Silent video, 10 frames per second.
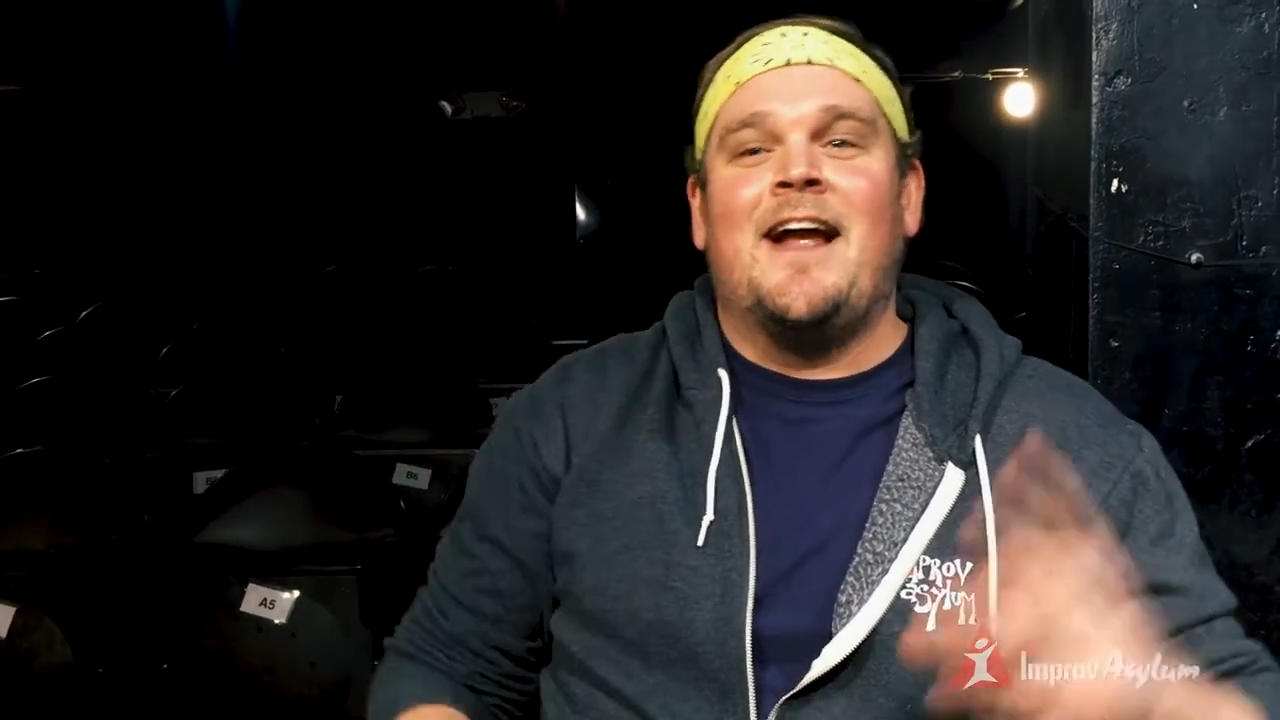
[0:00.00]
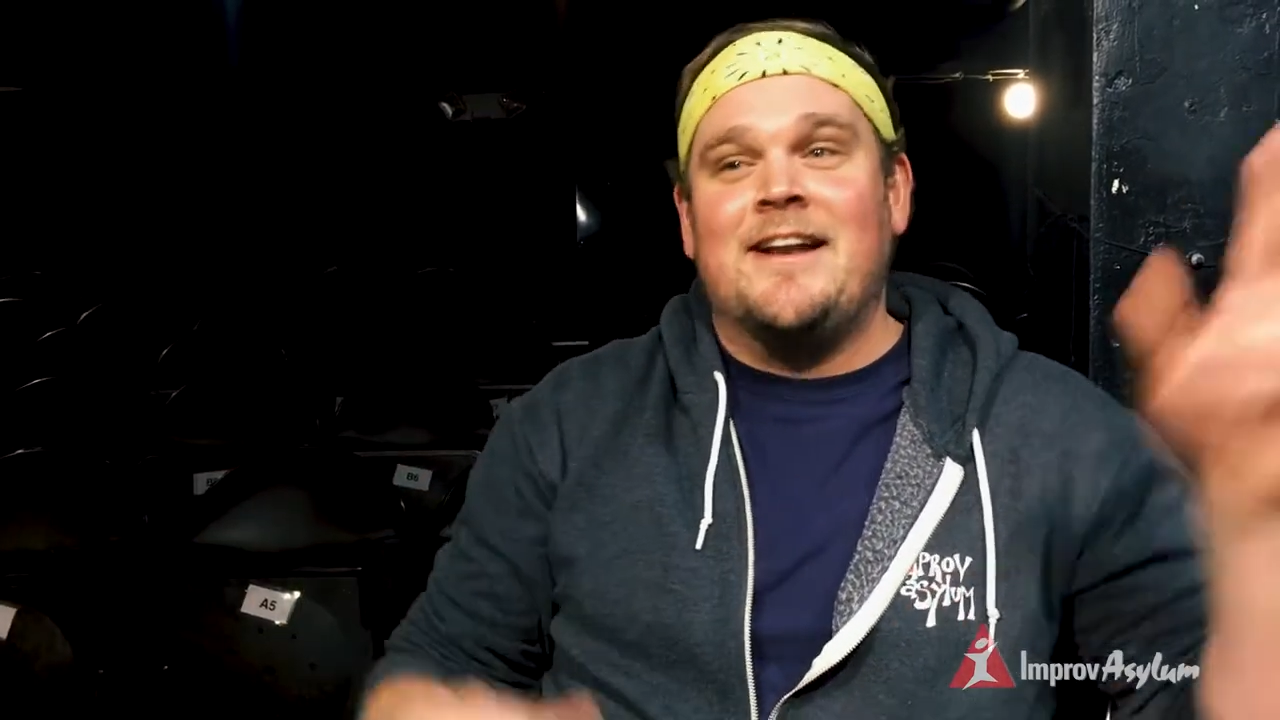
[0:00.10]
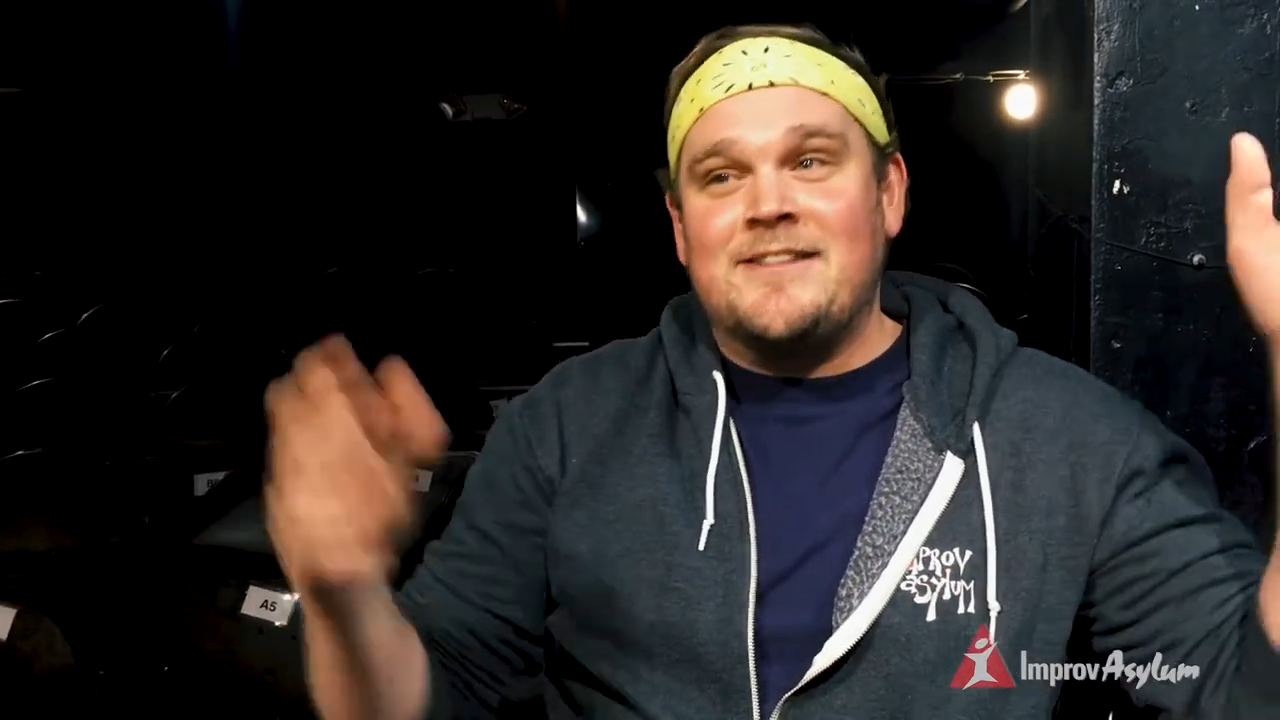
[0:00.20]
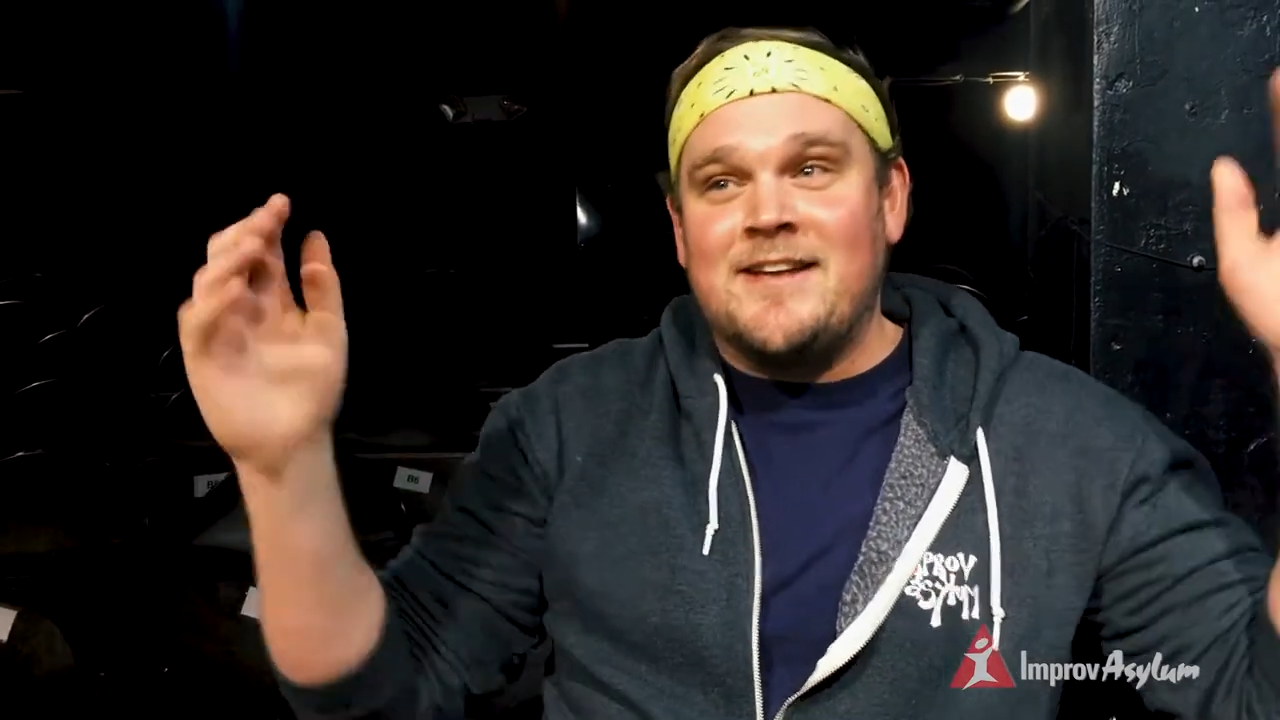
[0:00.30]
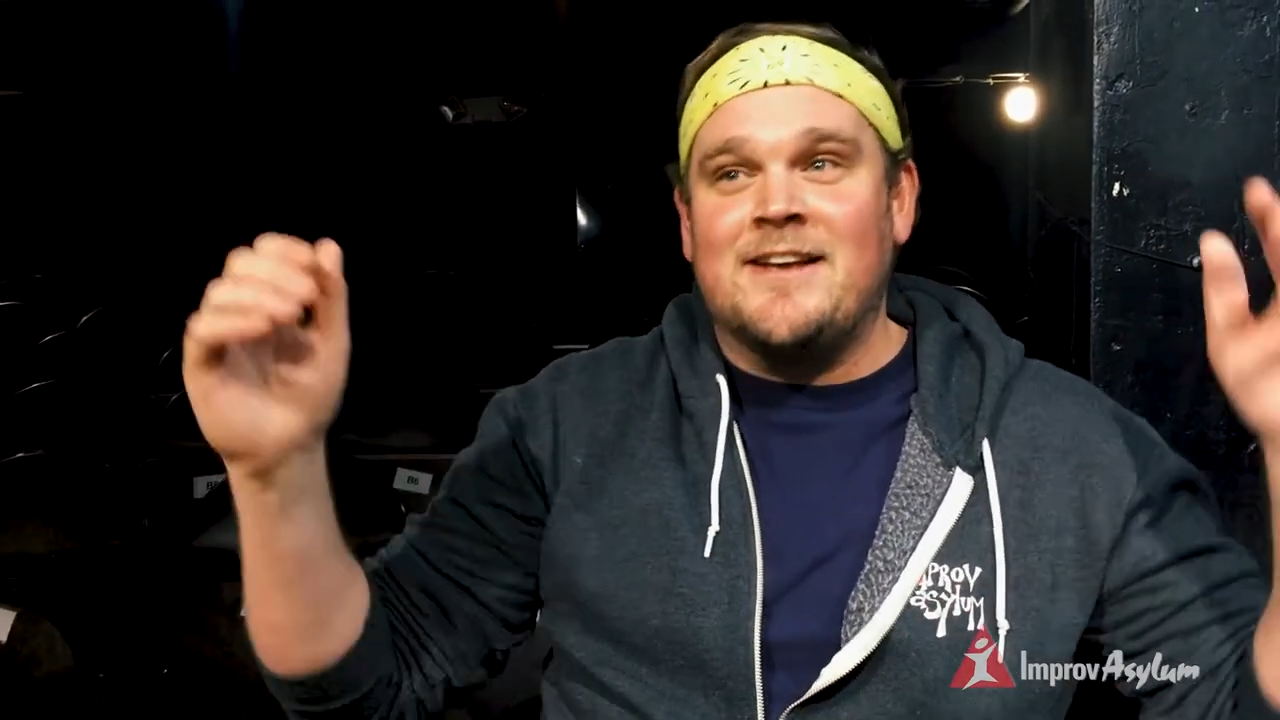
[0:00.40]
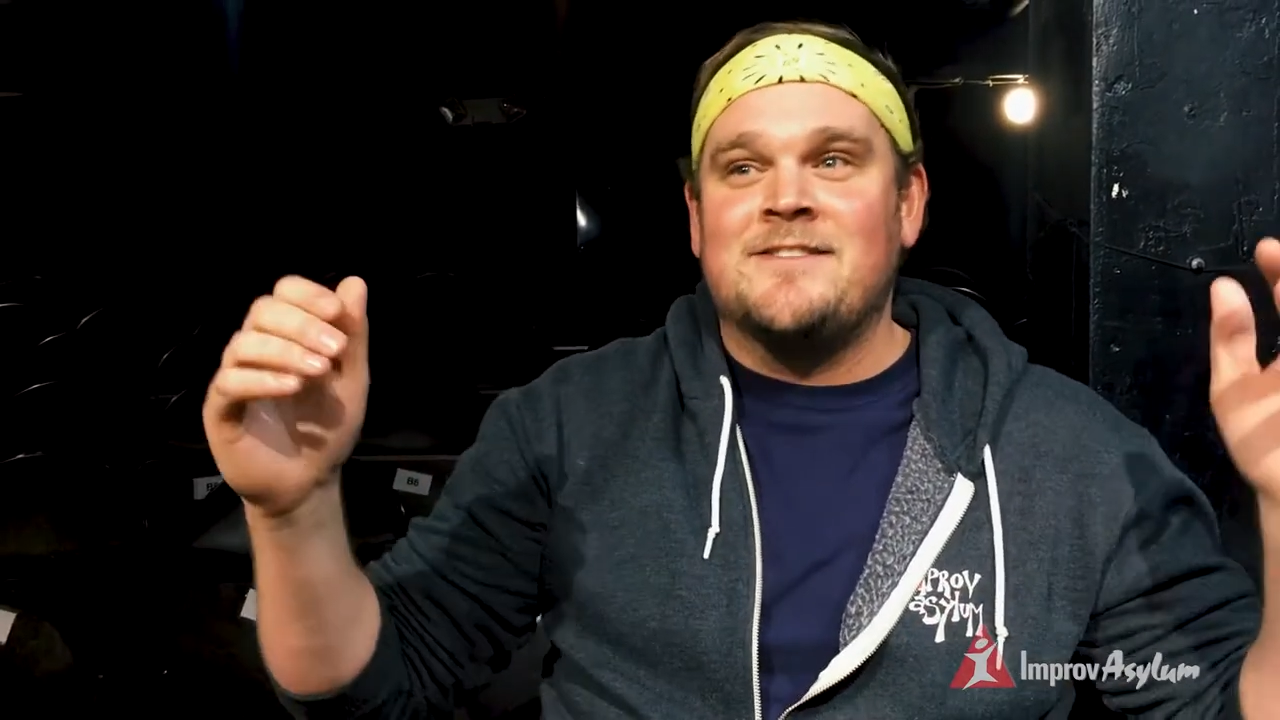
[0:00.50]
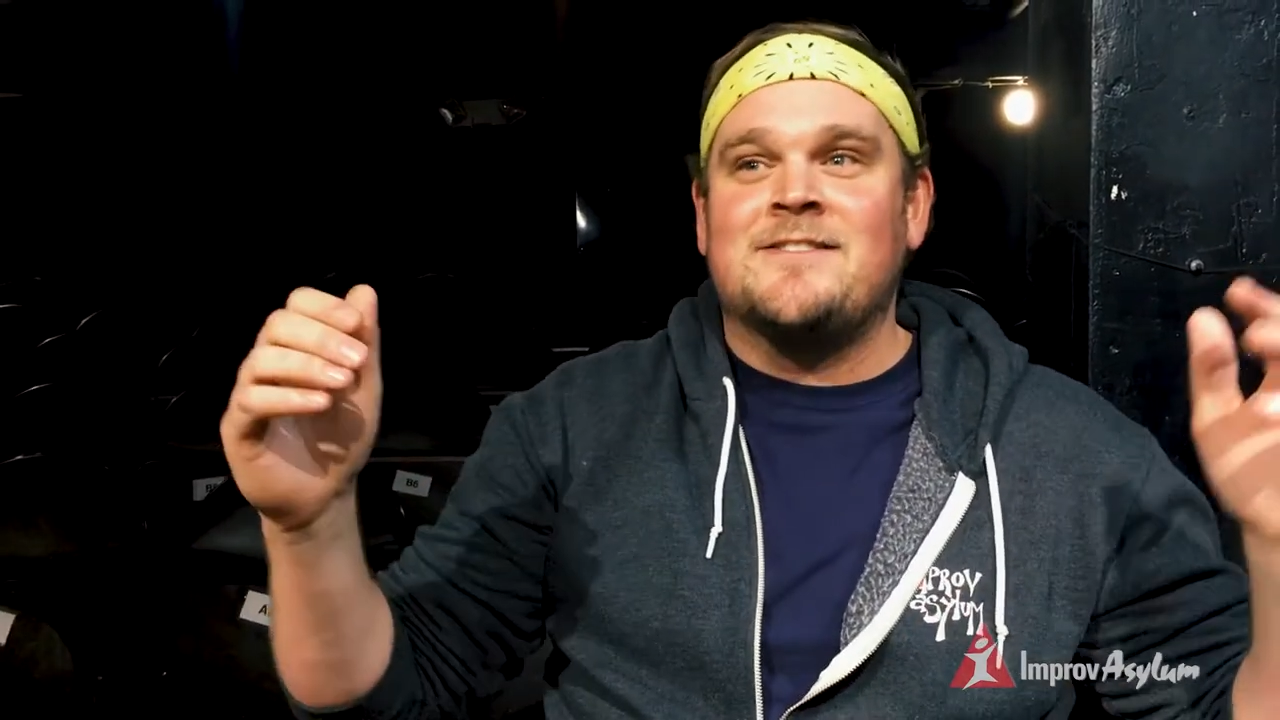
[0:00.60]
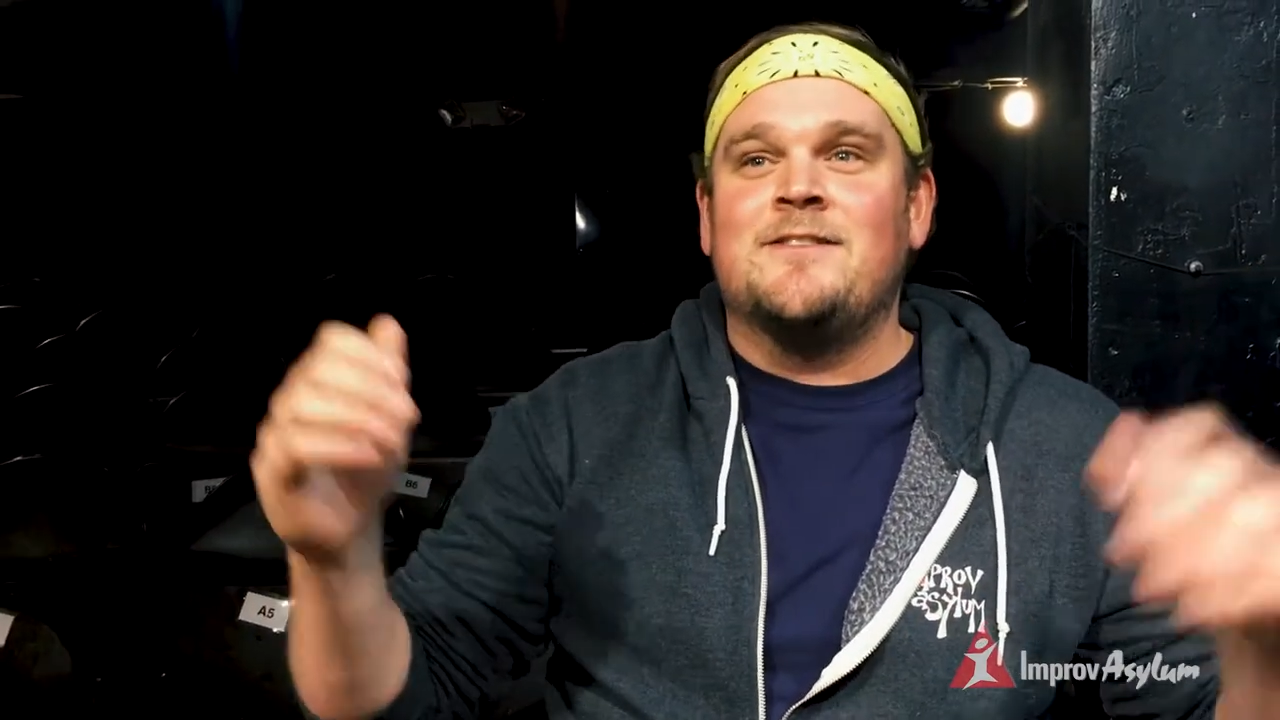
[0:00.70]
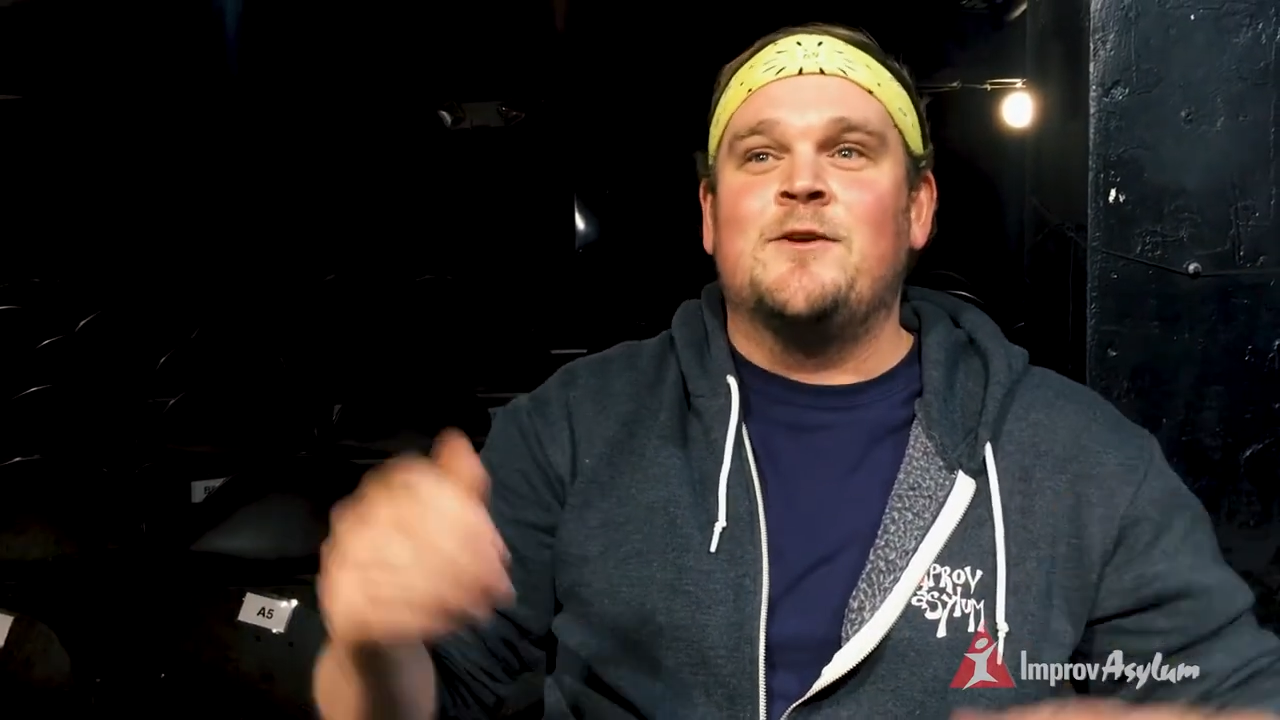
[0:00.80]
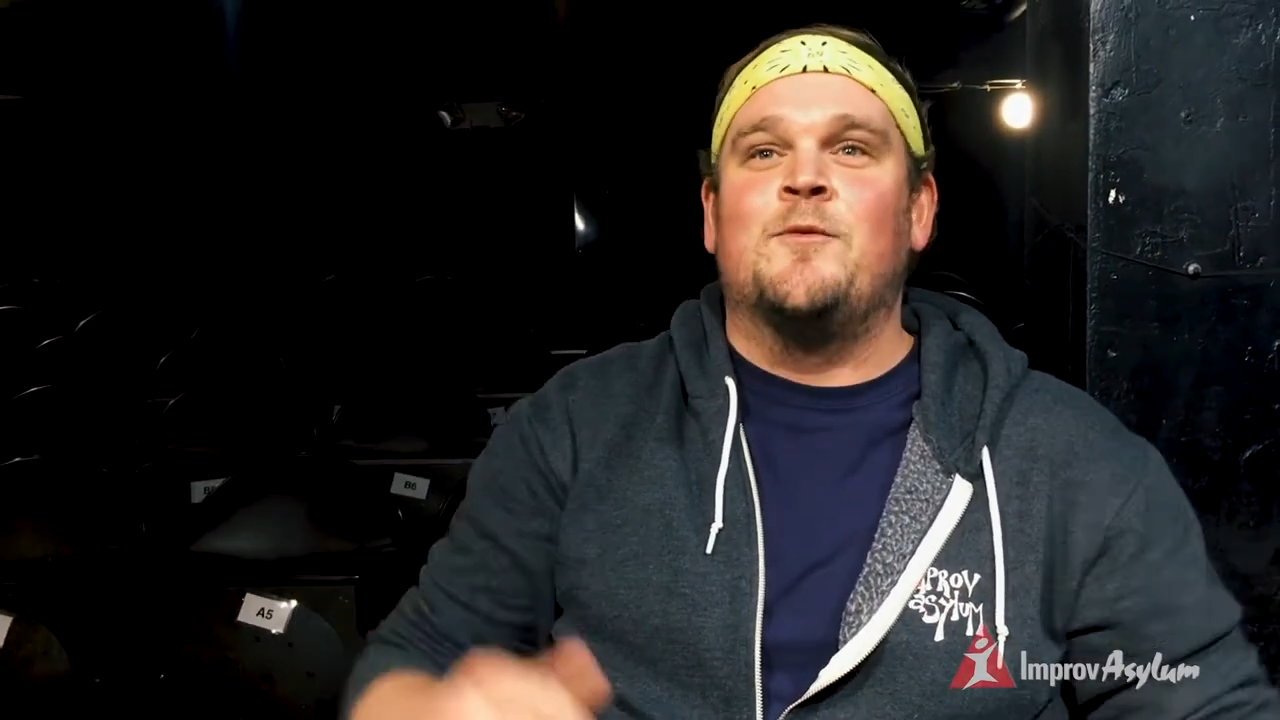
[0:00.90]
And he says